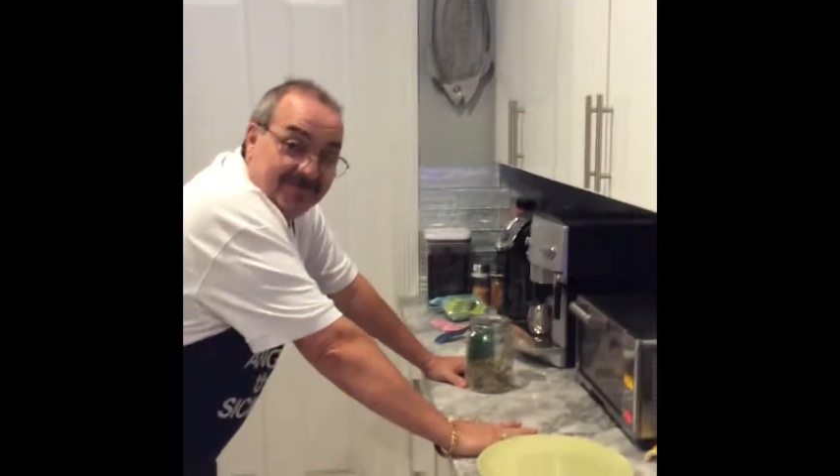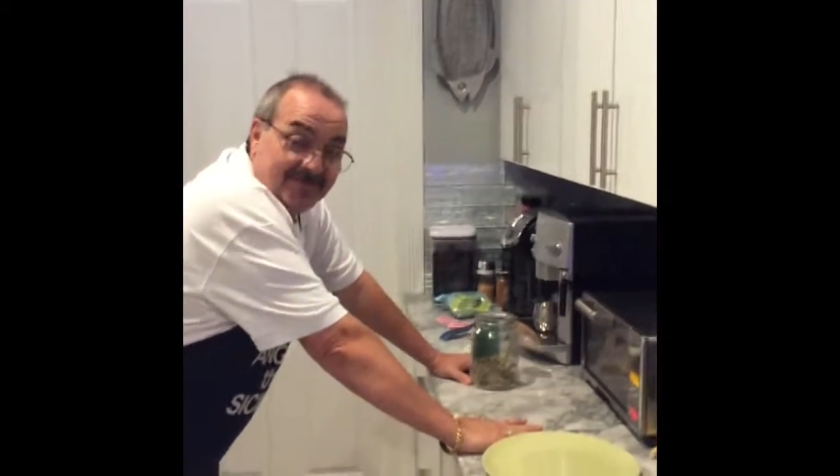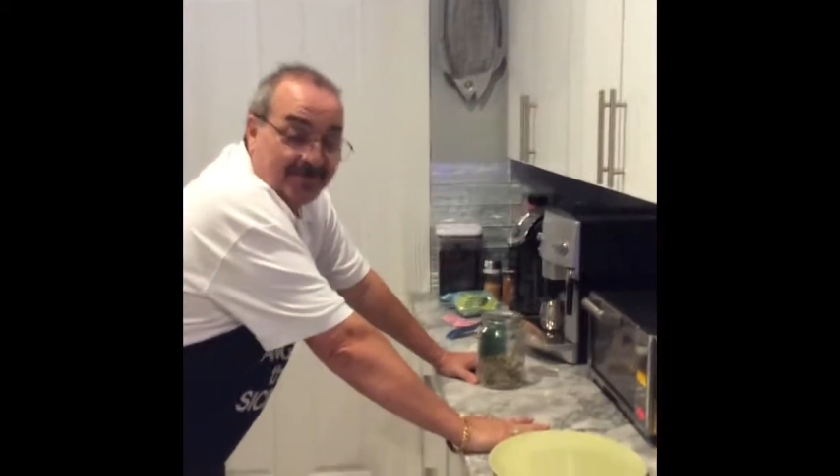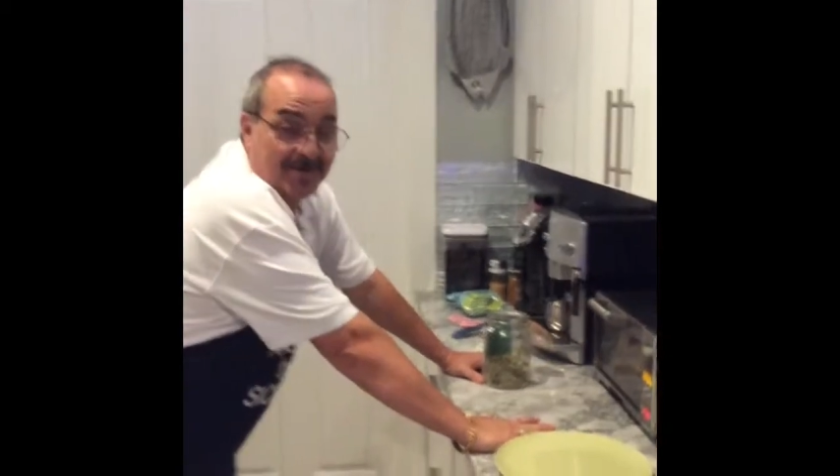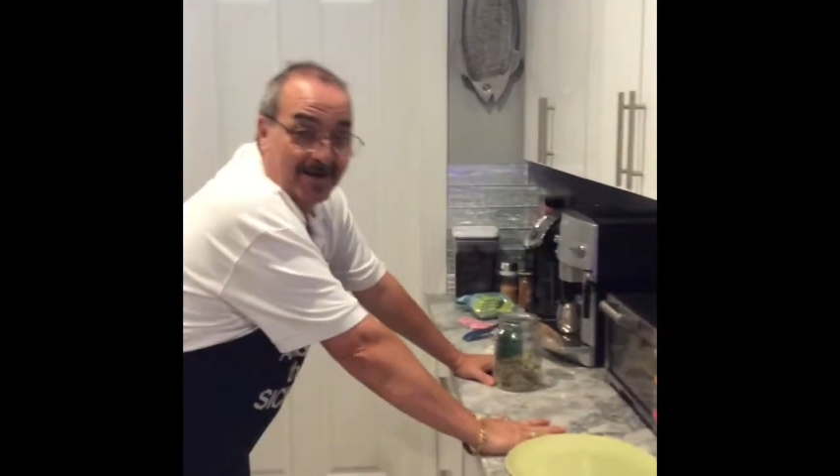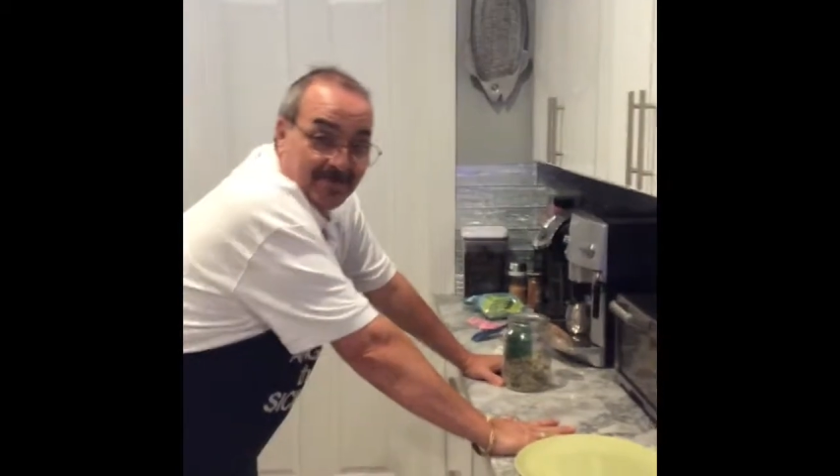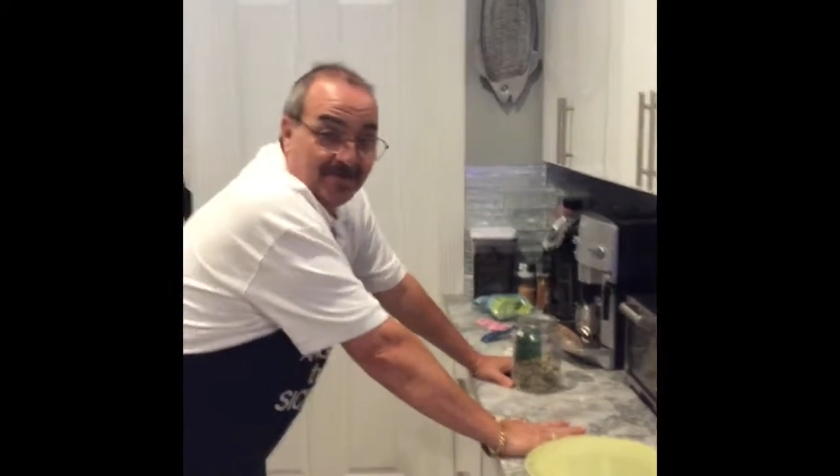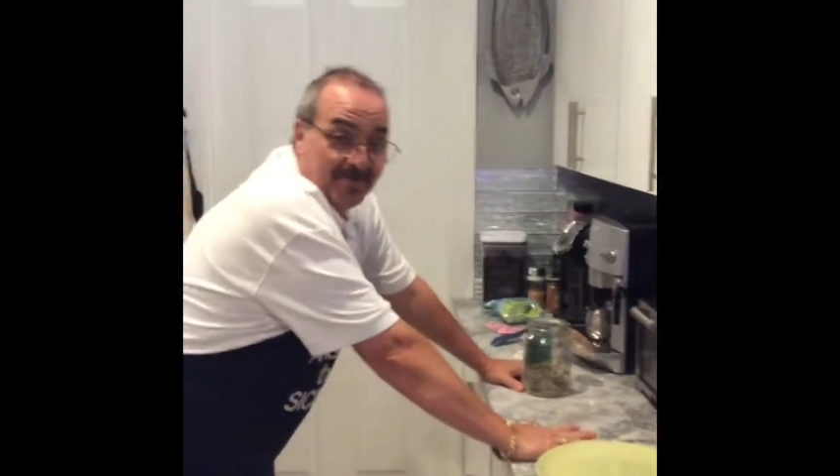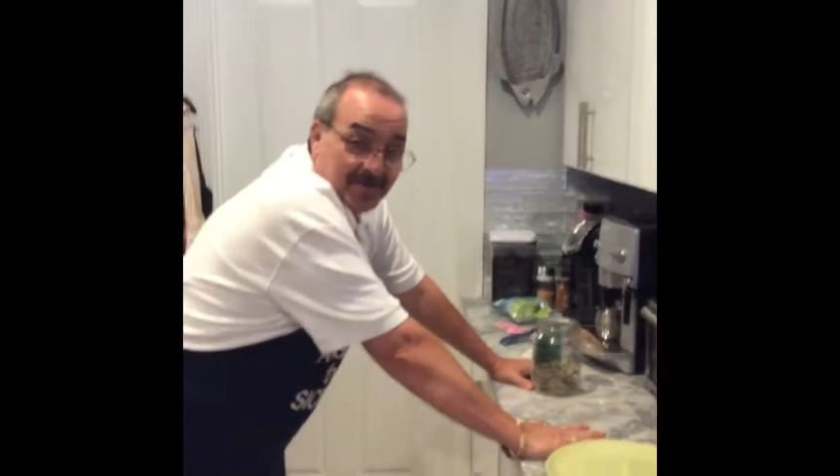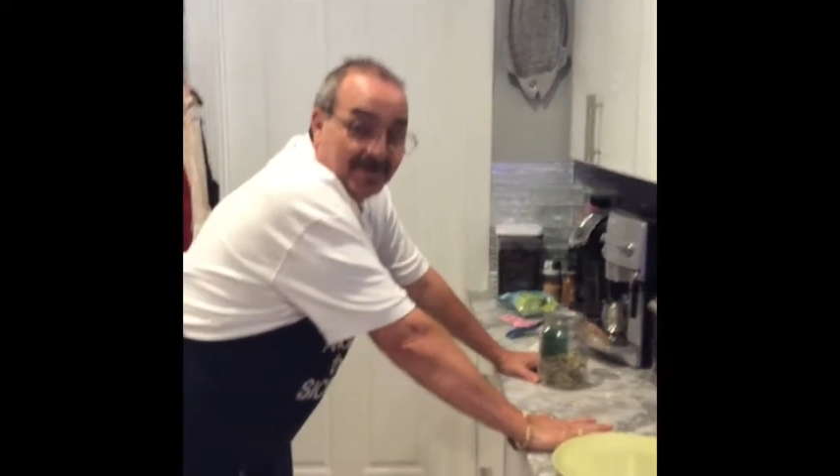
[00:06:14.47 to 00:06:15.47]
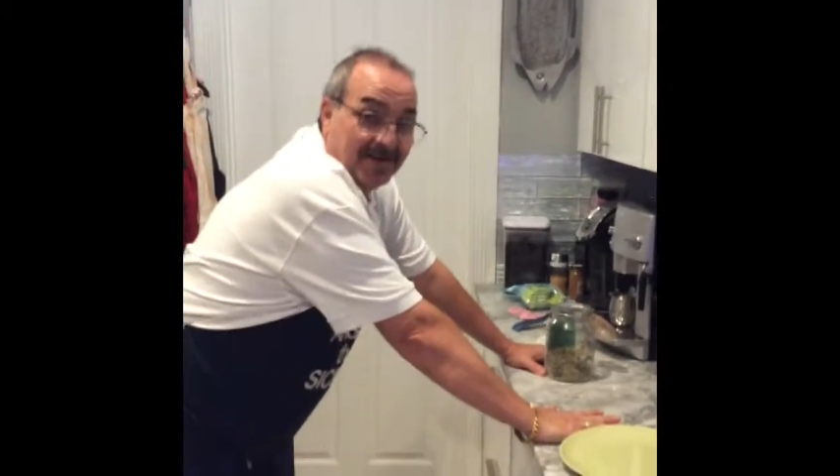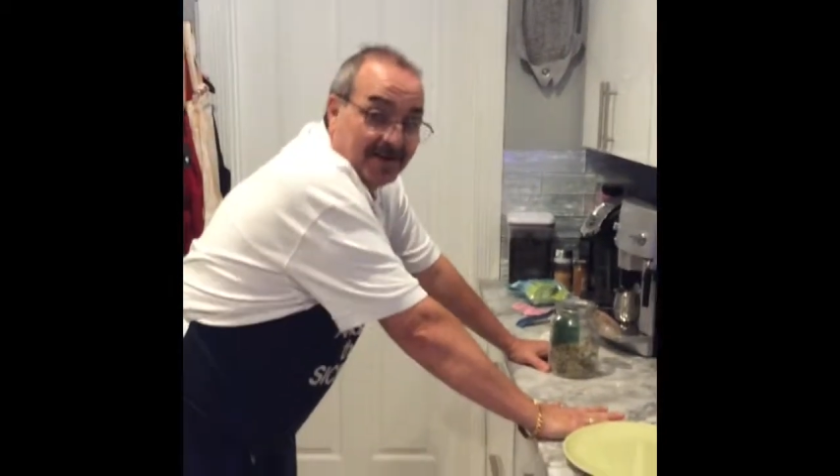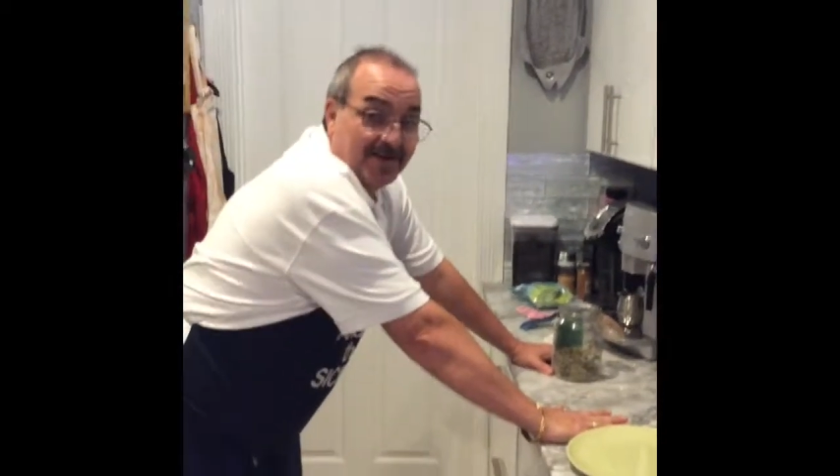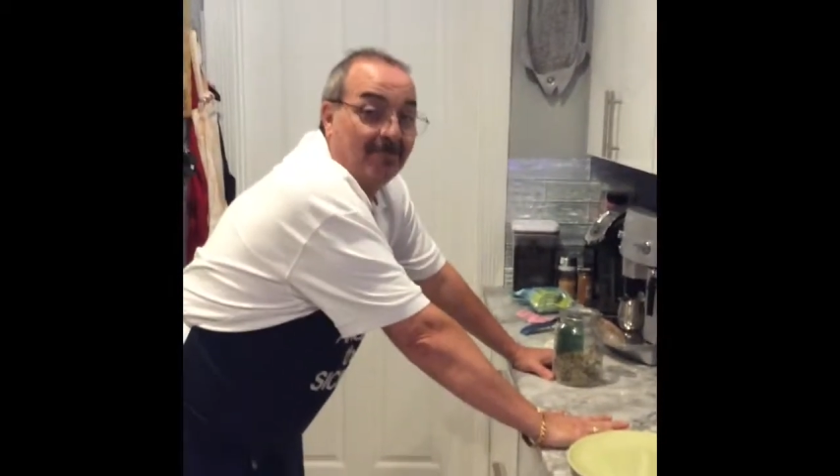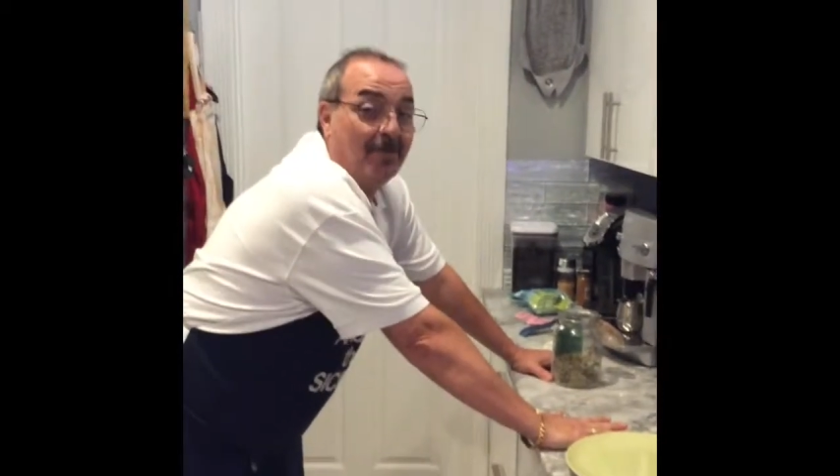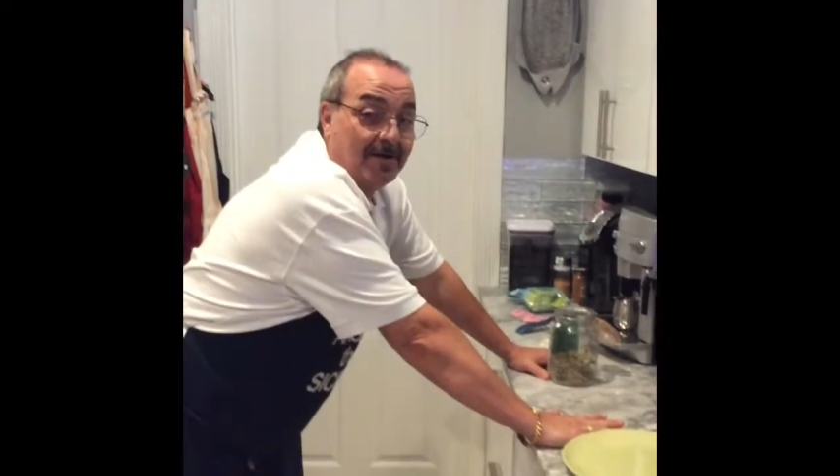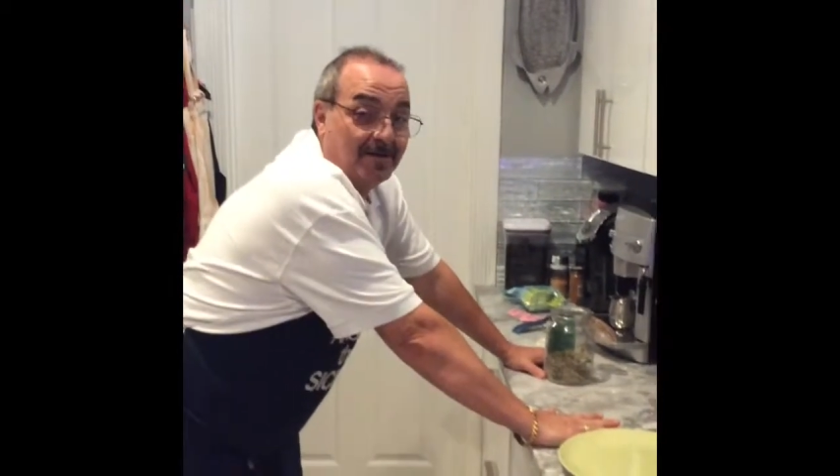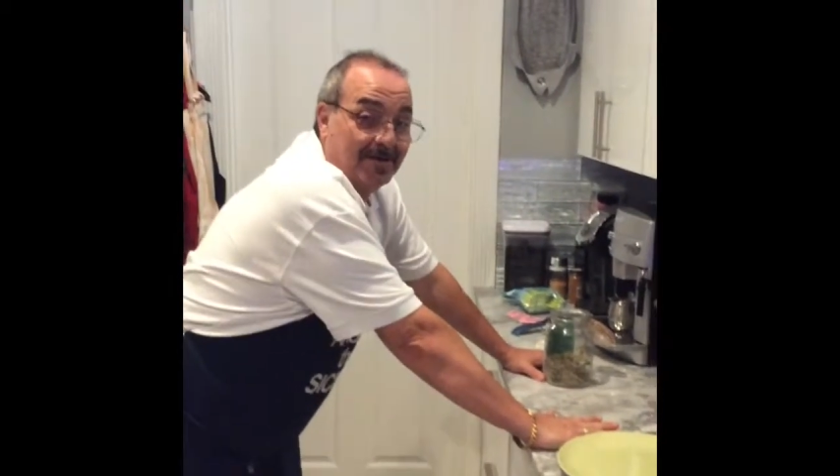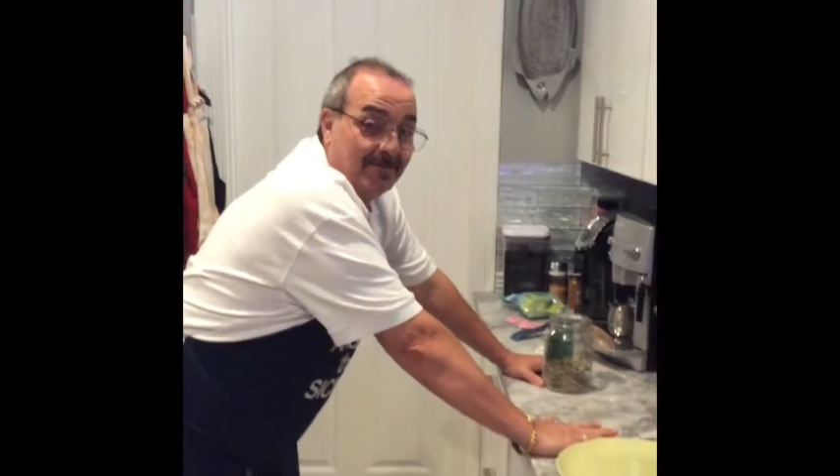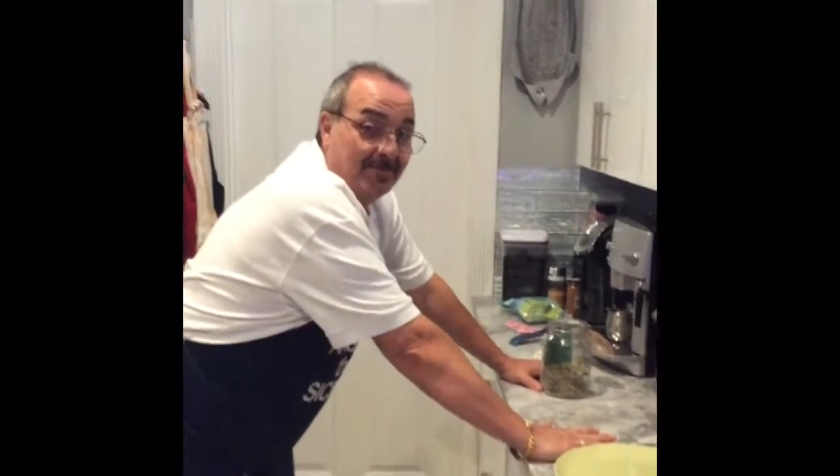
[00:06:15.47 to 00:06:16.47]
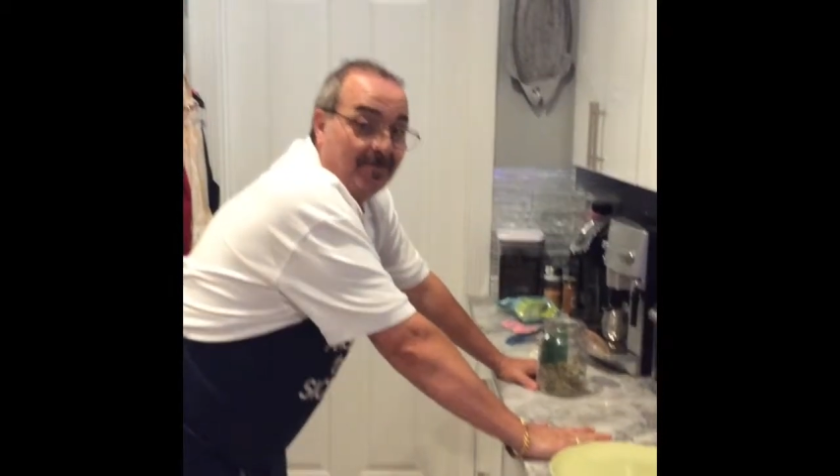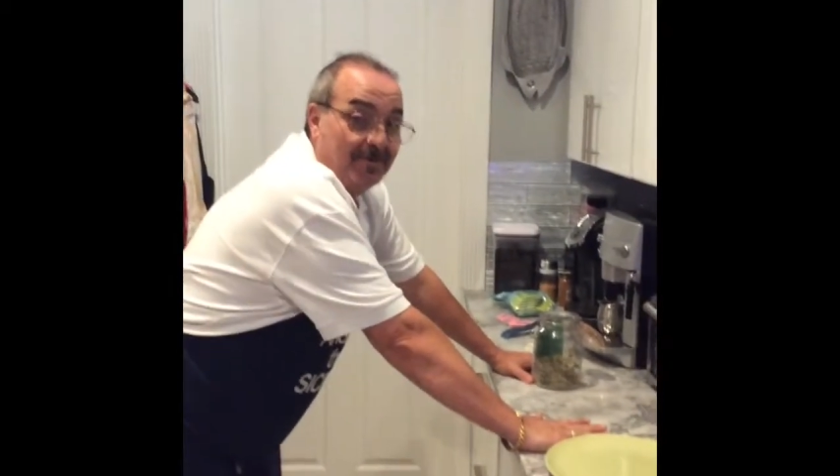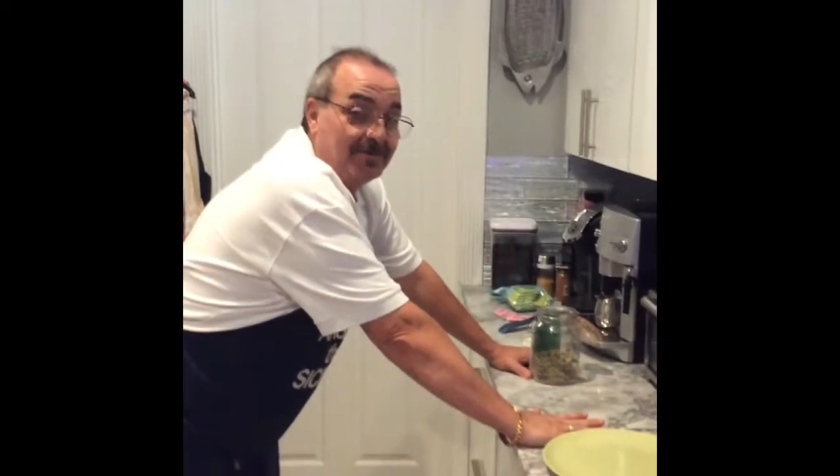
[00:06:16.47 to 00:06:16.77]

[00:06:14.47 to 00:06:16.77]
You don't have fun in life, what are you living for?